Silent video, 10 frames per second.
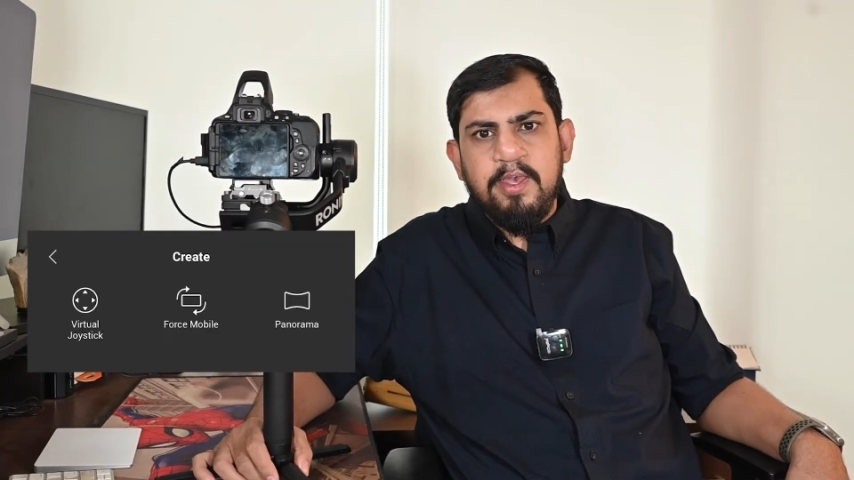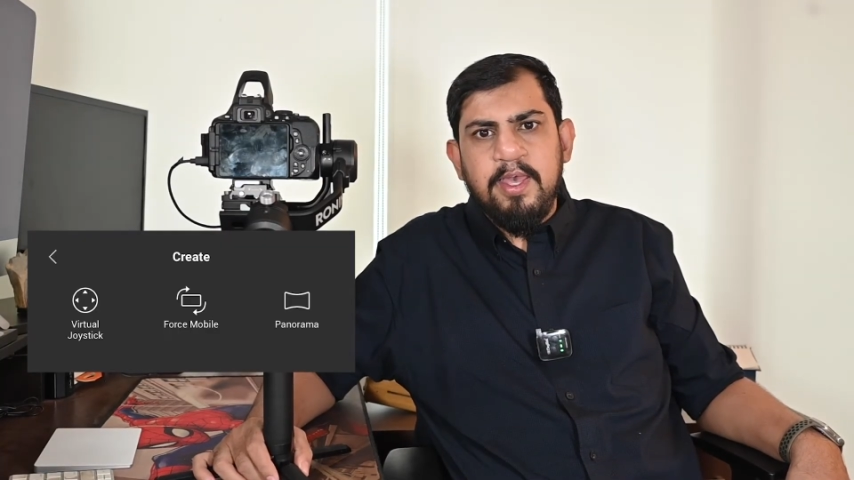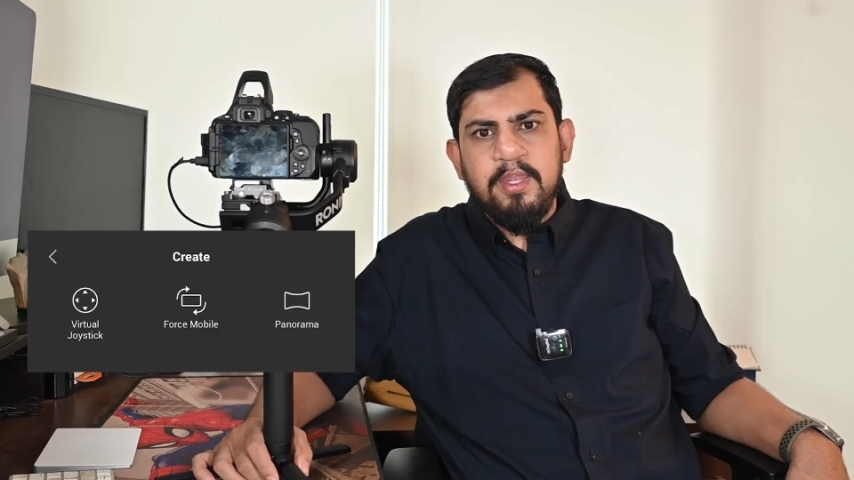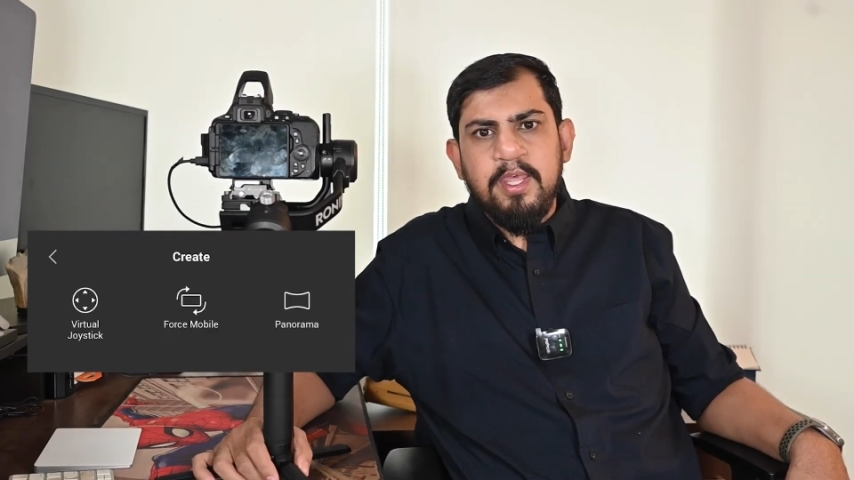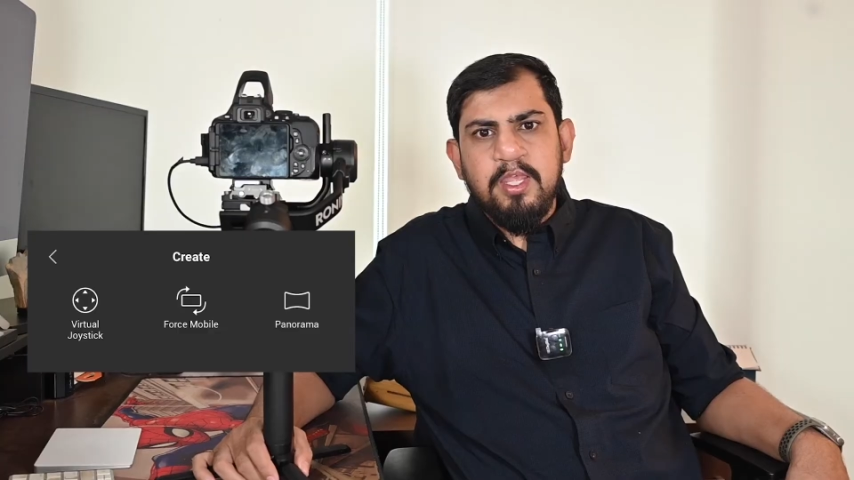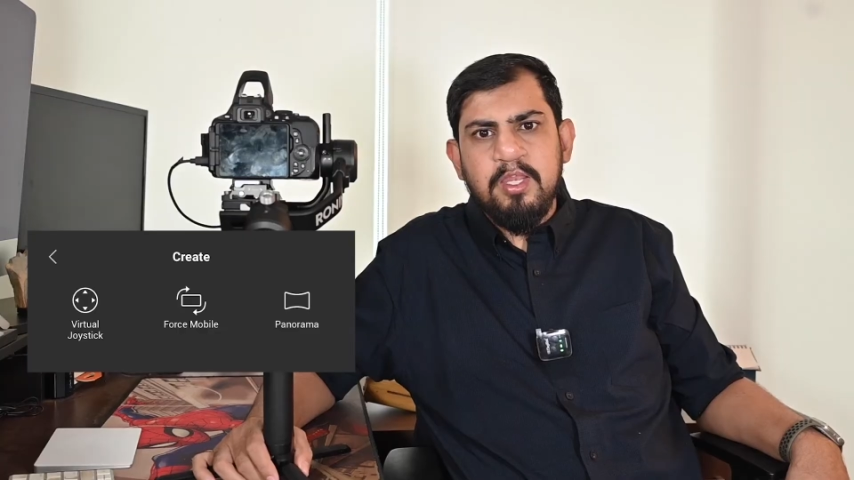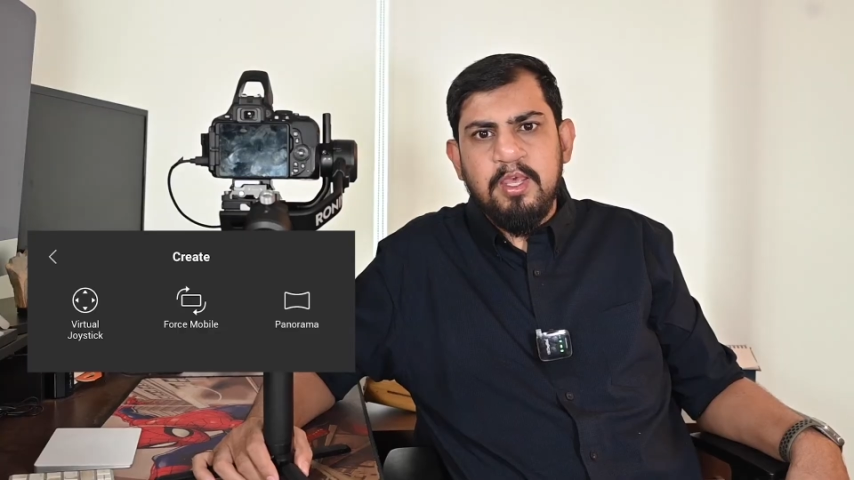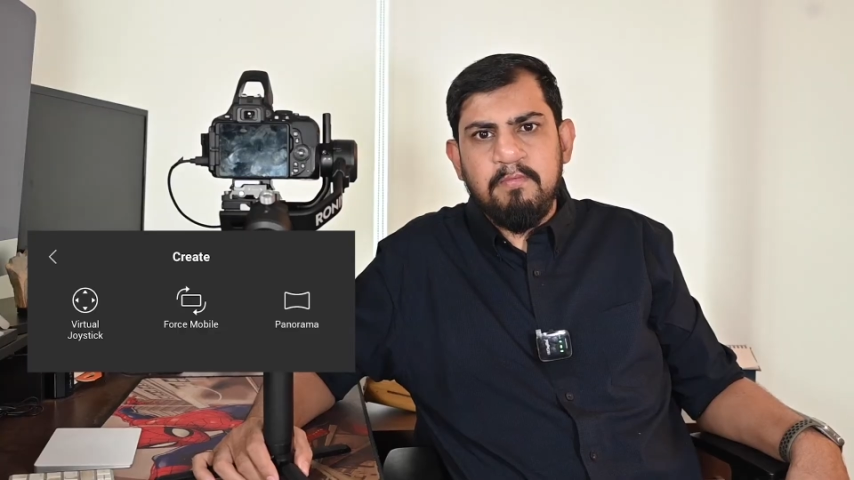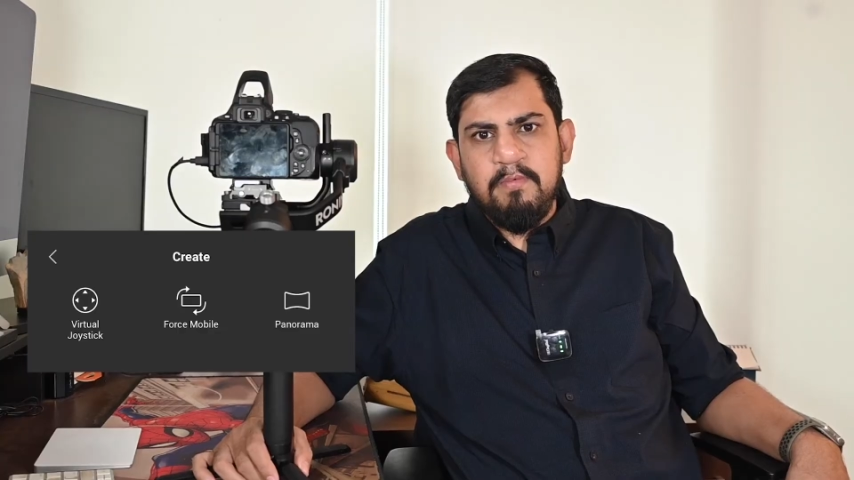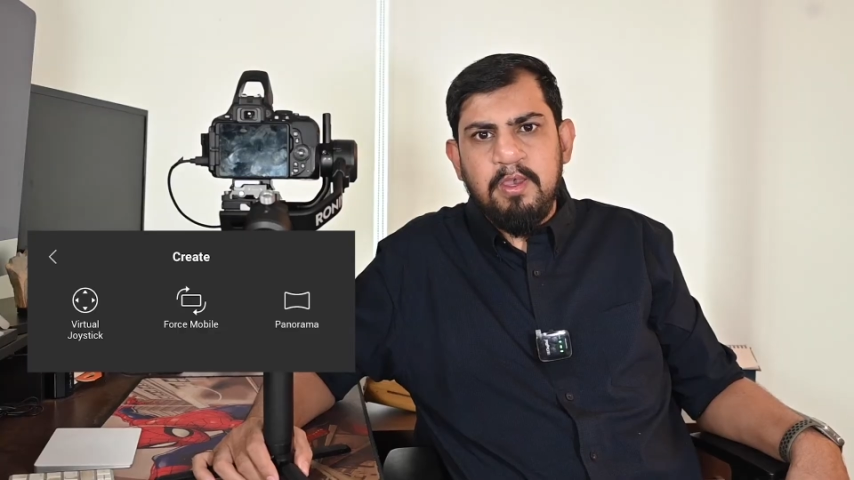and next
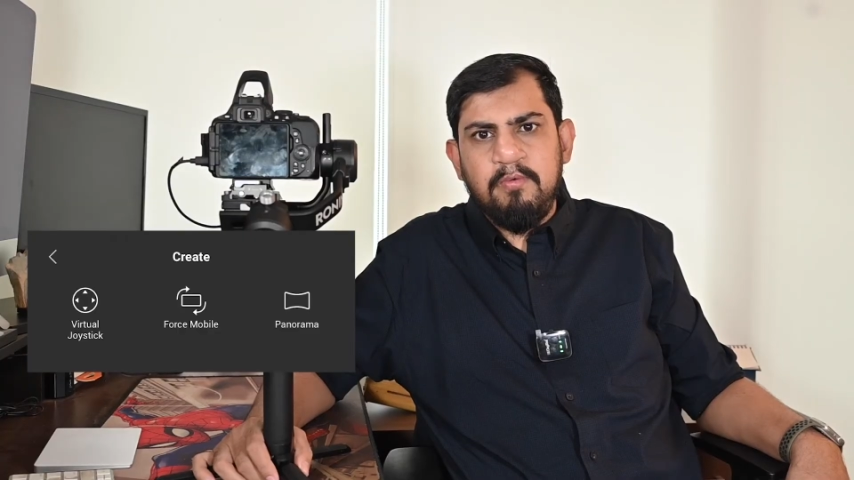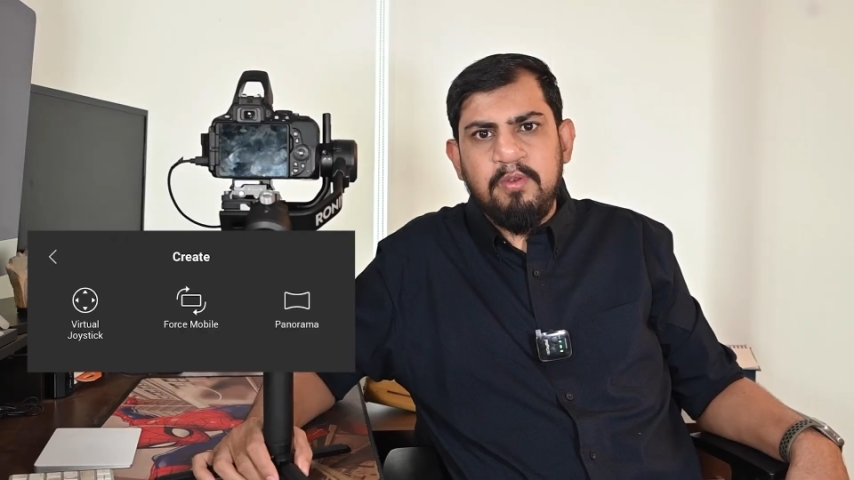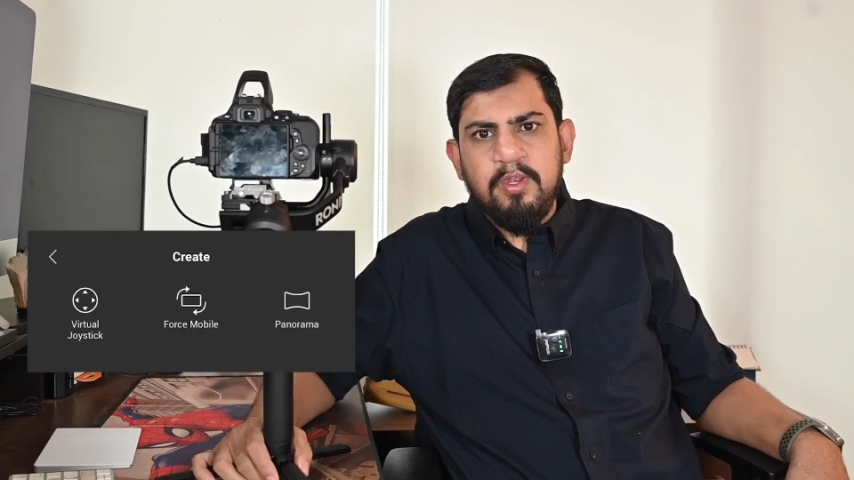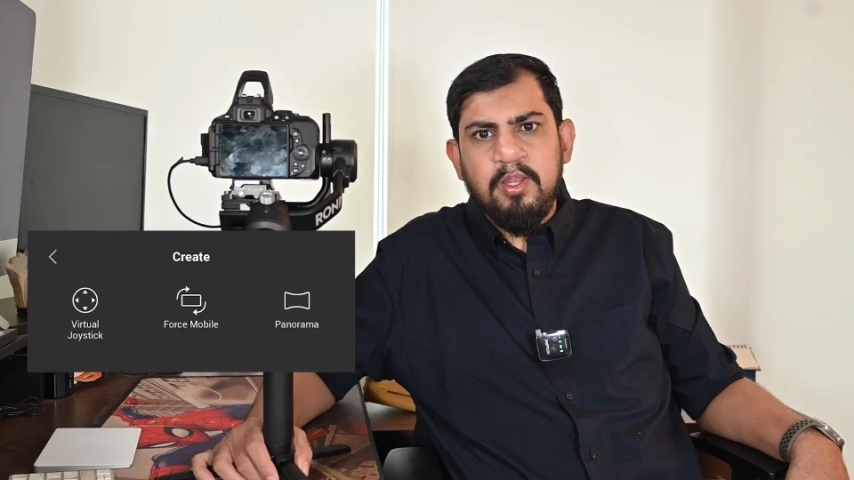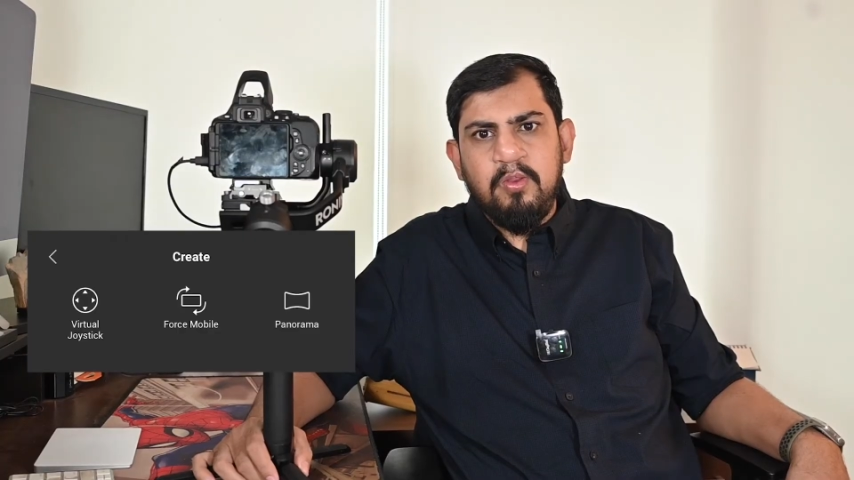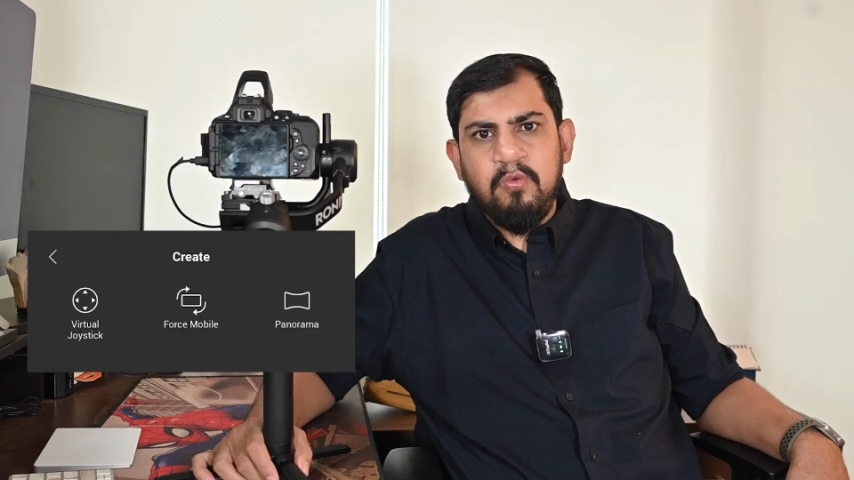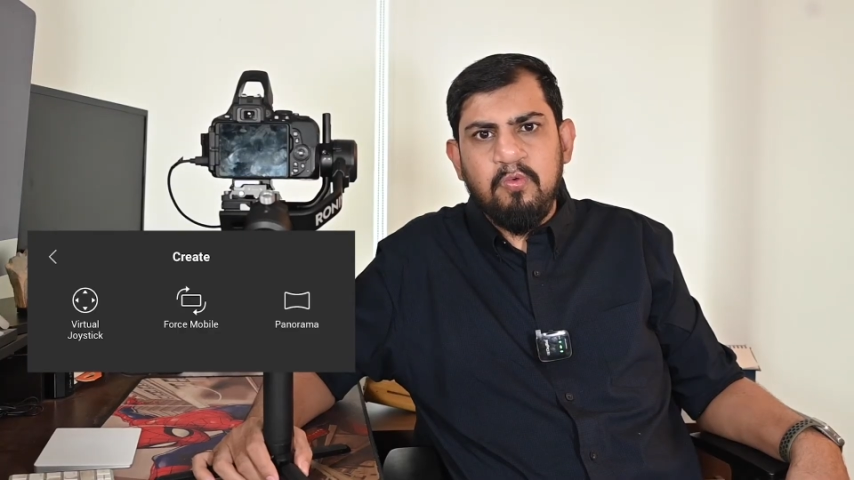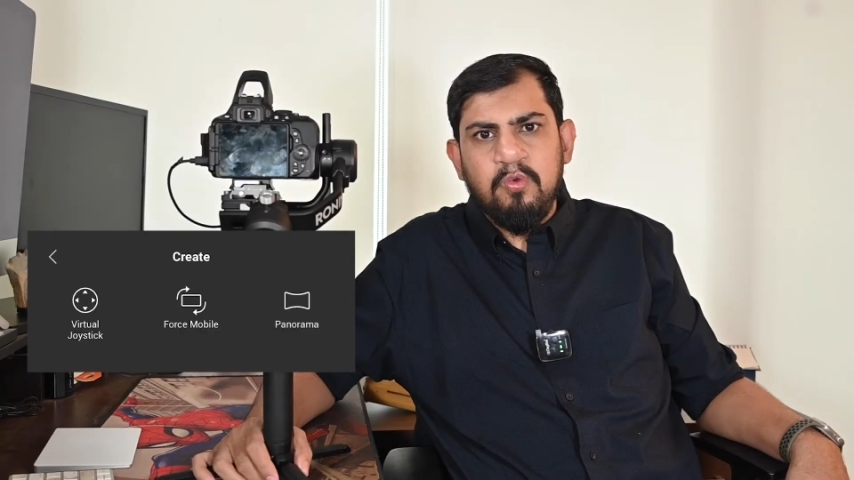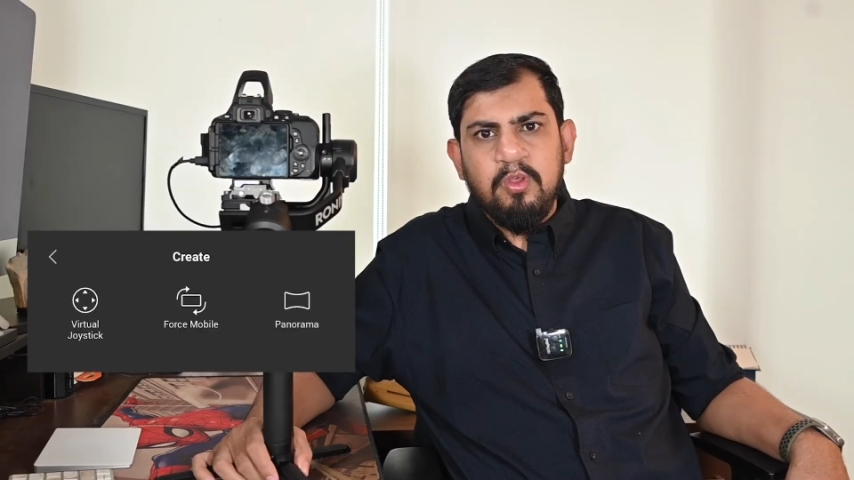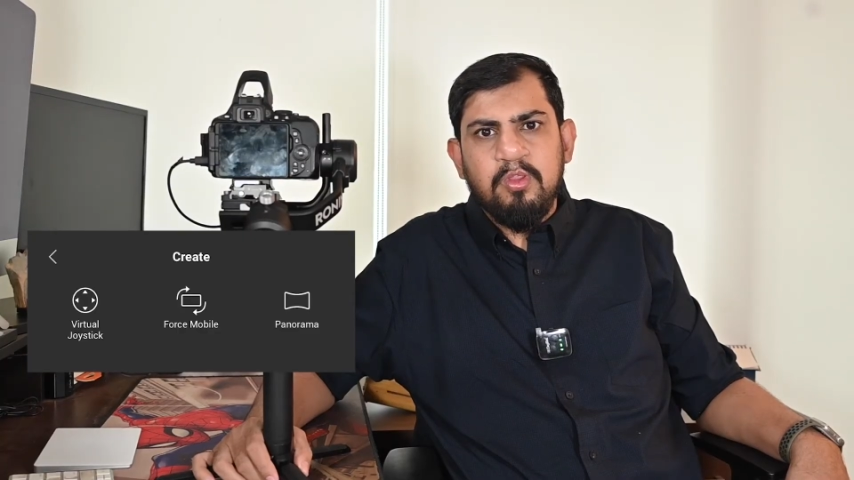time I will tell you